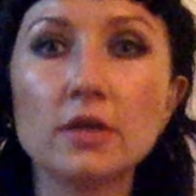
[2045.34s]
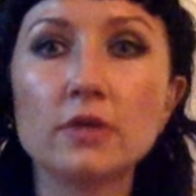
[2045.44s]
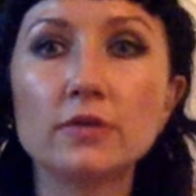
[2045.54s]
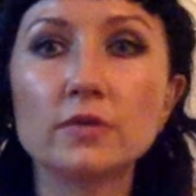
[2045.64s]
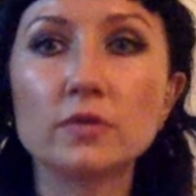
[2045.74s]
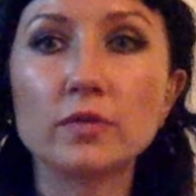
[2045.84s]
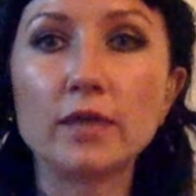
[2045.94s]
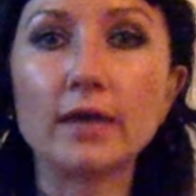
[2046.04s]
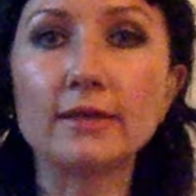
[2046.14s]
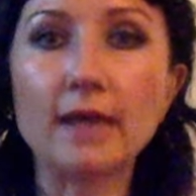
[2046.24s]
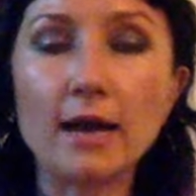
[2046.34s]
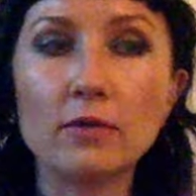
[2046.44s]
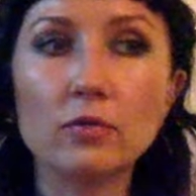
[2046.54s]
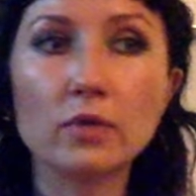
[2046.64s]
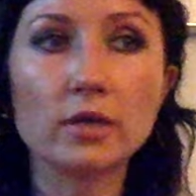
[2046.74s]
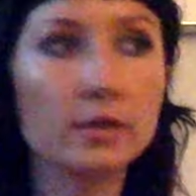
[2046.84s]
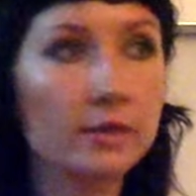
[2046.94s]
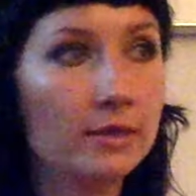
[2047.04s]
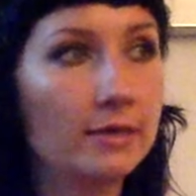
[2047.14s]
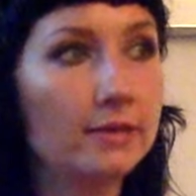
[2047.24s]
so that our
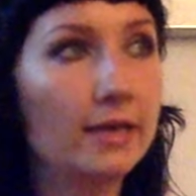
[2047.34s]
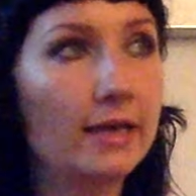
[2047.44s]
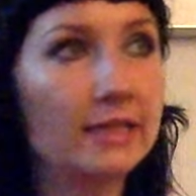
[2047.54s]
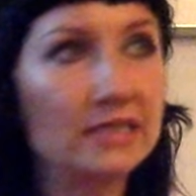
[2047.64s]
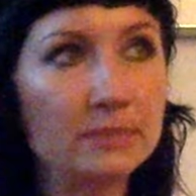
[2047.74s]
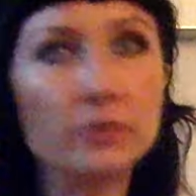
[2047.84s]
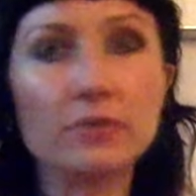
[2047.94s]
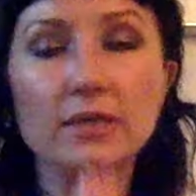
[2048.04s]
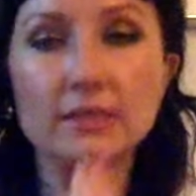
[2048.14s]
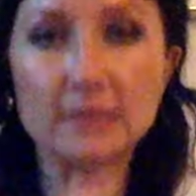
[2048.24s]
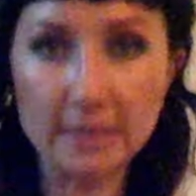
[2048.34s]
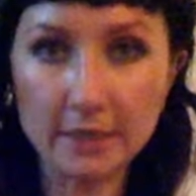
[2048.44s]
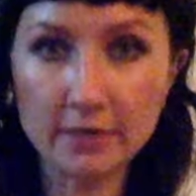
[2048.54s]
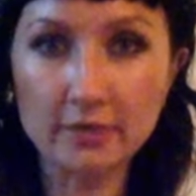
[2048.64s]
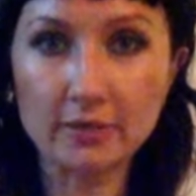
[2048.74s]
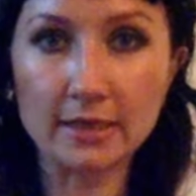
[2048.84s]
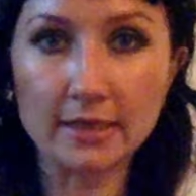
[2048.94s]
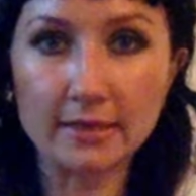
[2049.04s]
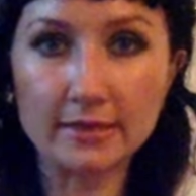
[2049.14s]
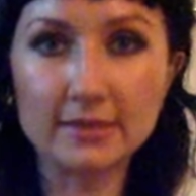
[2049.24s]
experience here
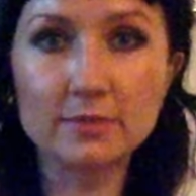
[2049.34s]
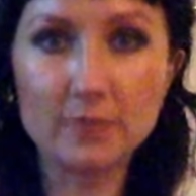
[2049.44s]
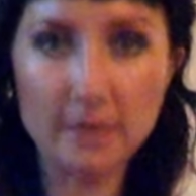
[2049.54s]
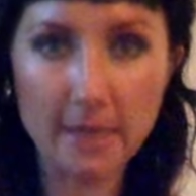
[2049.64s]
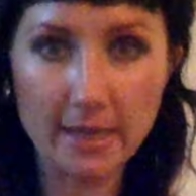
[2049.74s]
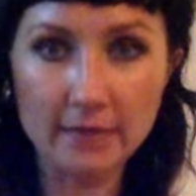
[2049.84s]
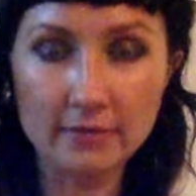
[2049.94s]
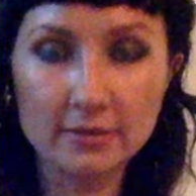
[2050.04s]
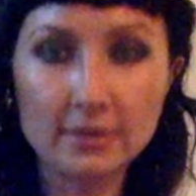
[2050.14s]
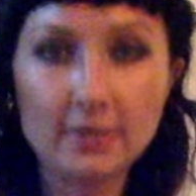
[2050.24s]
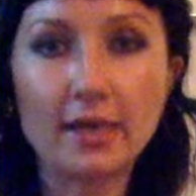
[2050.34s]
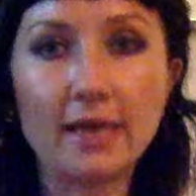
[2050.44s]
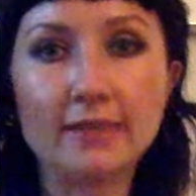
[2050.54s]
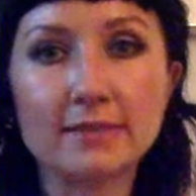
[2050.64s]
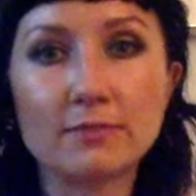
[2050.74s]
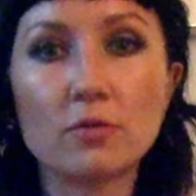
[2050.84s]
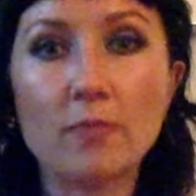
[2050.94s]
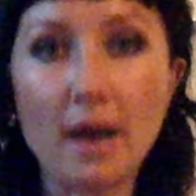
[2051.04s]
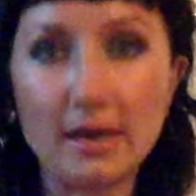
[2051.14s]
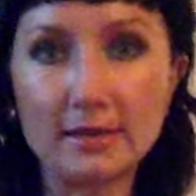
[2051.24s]
in this plane is more
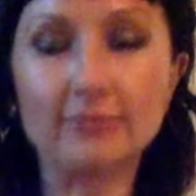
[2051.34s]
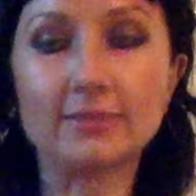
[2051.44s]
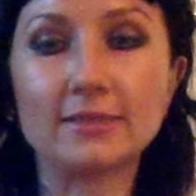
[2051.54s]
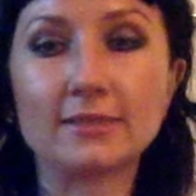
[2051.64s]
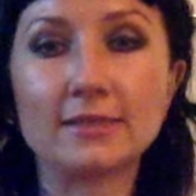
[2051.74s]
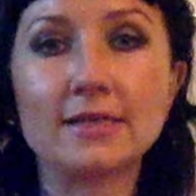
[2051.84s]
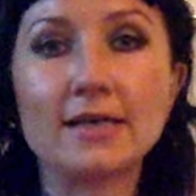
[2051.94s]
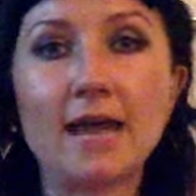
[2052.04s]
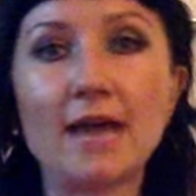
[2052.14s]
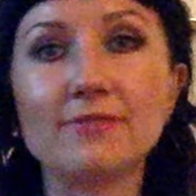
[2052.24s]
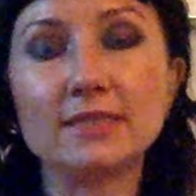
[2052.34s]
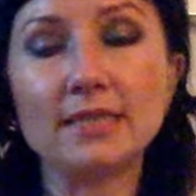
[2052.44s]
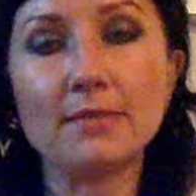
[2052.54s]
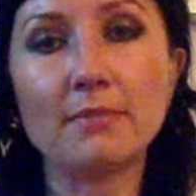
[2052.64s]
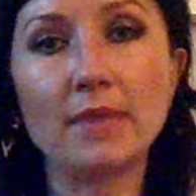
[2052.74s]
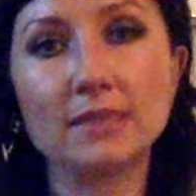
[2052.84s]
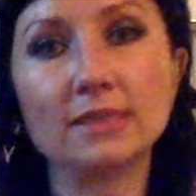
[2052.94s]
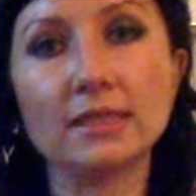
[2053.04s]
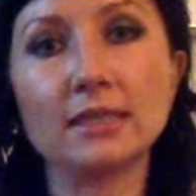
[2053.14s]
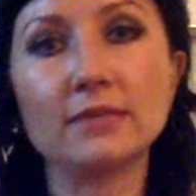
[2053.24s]
balanced. I've seen
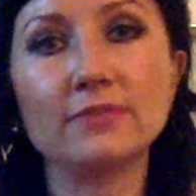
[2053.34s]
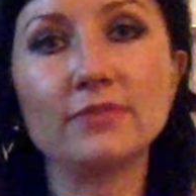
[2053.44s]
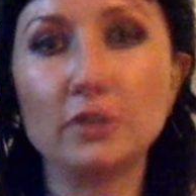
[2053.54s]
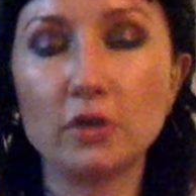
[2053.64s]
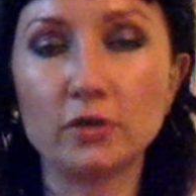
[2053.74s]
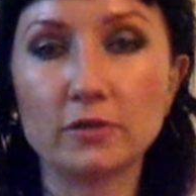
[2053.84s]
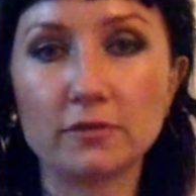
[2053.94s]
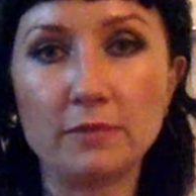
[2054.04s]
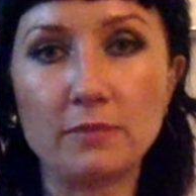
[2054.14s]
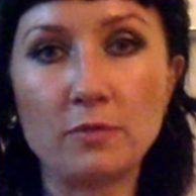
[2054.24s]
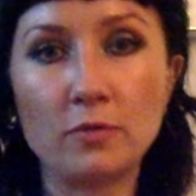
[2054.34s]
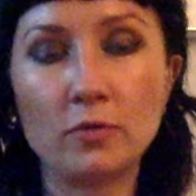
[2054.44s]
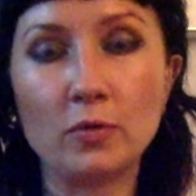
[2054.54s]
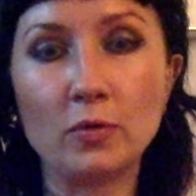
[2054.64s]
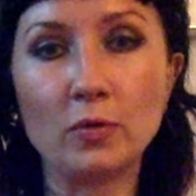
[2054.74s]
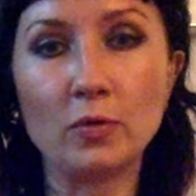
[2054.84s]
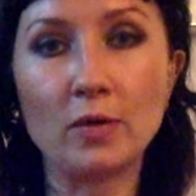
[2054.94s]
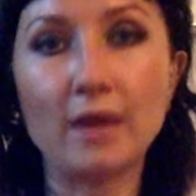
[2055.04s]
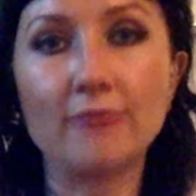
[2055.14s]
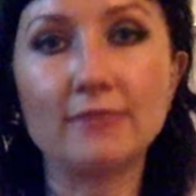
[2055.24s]
amazing videos of people who
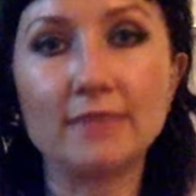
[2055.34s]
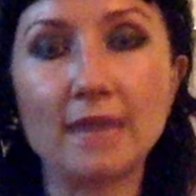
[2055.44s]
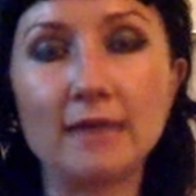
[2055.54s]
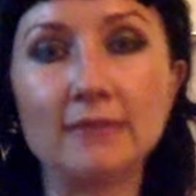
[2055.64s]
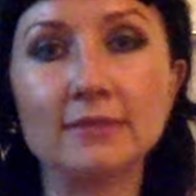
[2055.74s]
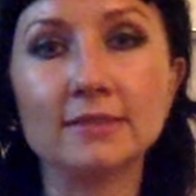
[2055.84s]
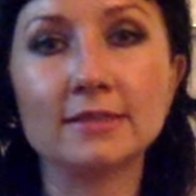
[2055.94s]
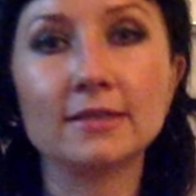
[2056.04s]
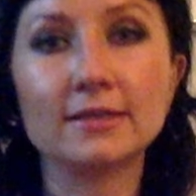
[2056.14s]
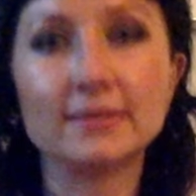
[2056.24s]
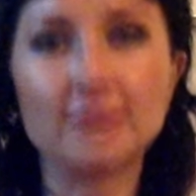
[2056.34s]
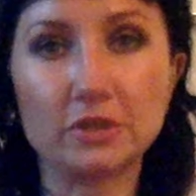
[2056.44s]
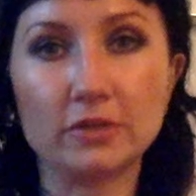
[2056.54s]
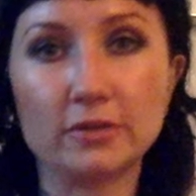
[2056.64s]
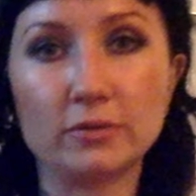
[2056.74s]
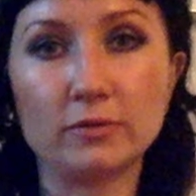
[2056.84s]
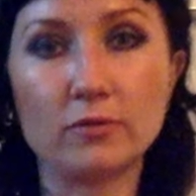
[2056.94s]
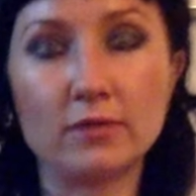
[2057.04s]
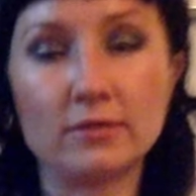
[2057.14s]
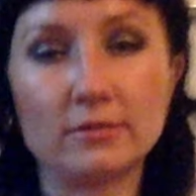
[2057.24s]
have done sessions with
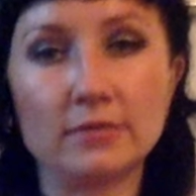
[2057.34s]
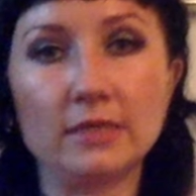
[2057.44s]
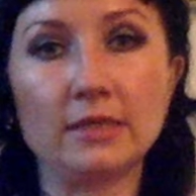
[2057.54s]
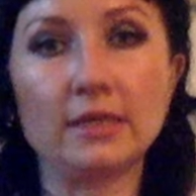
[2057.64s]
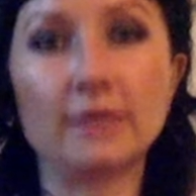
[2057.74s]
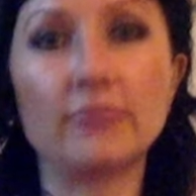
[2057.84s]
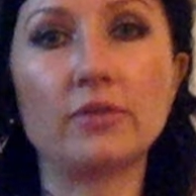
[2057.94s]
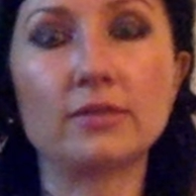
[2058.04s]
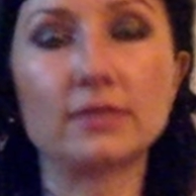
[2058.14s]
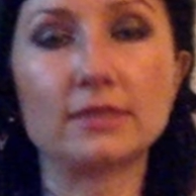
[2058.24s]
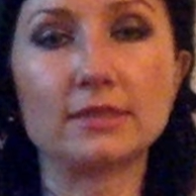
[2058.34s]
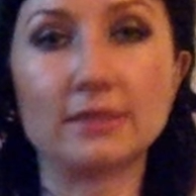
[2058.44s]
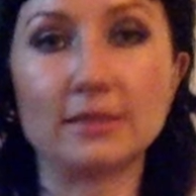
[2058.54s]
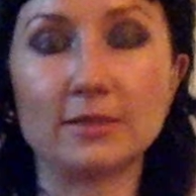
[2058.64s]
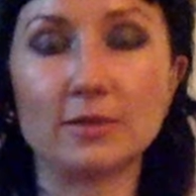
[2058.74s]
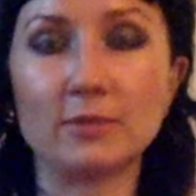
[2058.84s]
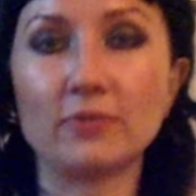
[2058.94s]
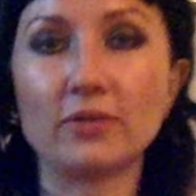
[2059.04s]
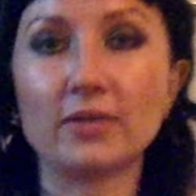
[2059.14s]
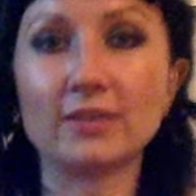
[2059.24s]
quantum healing hypnosis techniques. I'm
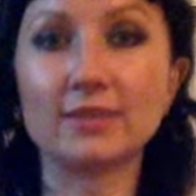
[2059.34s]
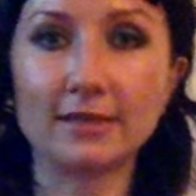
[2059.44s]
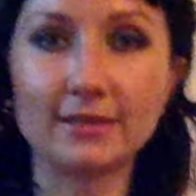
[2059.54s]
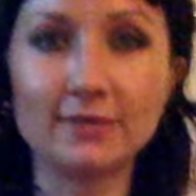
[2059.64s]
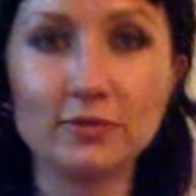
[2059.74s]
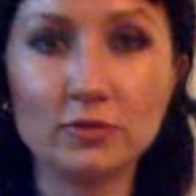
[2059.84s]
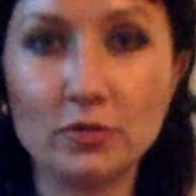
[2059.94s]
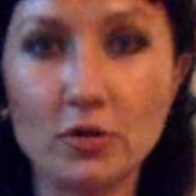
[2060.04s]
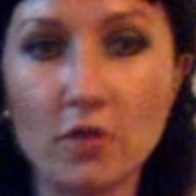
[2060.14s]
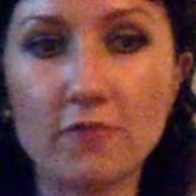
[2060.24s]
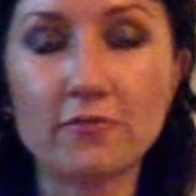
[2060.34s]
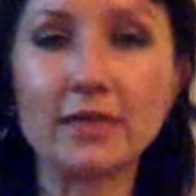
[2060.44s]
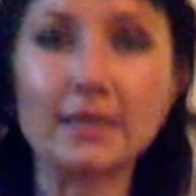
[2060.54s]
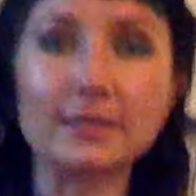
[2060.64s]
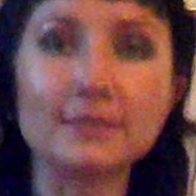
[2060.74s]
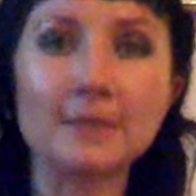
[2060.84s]
very excited to be offering it